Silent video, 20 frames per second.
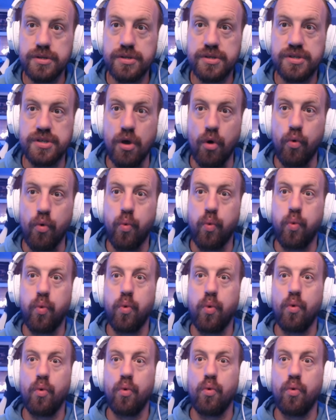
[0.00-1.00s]

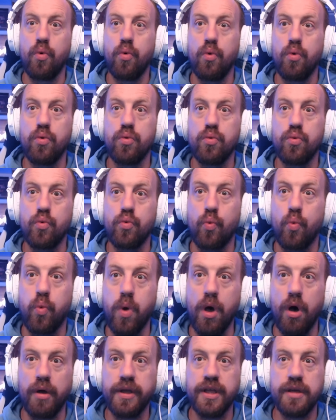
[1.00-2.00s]
So
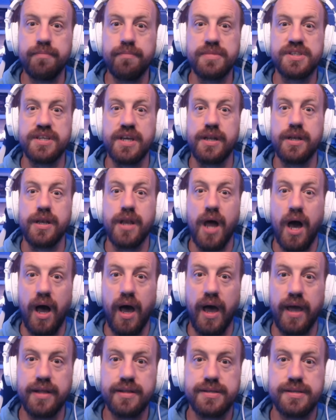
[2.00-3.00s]
William did
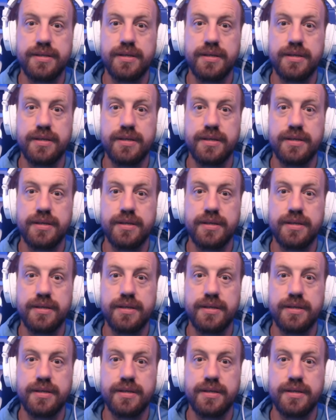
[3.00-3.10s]
not